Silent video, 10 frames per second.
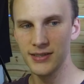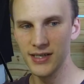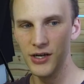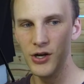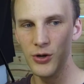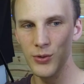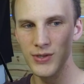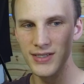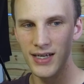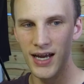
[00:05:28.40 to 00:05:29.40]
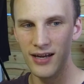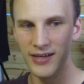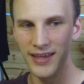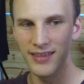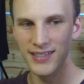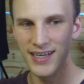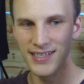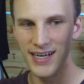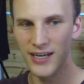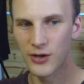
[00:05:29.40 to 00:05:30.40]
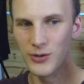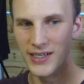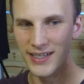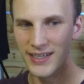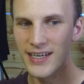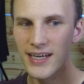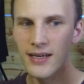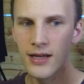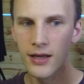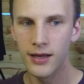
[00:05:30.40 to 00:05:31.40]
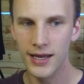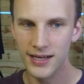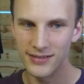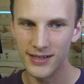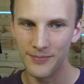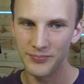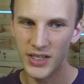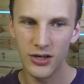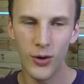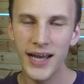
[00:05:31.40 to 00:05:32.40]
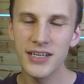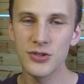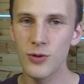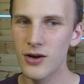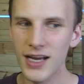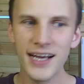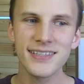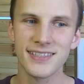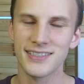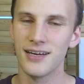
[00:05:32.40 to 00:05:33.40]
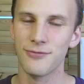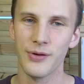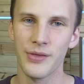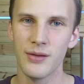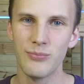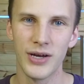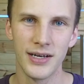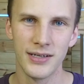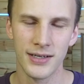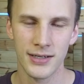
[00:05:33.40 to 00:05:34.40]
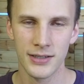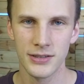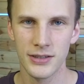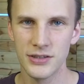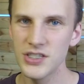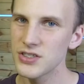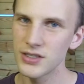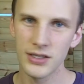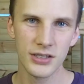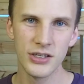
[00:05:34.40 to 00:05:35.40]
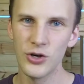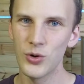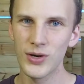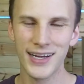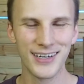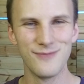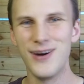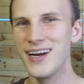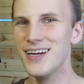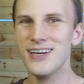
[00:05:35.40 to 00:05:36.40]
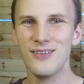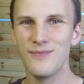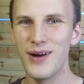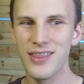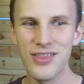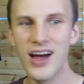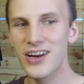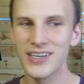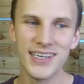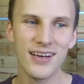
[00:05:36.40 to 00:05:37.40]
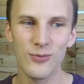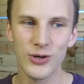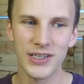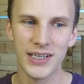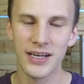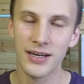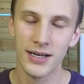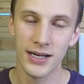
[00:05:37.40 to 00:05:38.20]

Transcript: to nodes like this ENTTEC ODE, and you know, I can do all kinds of stuff with it. But just, you know, kind of my thought on networking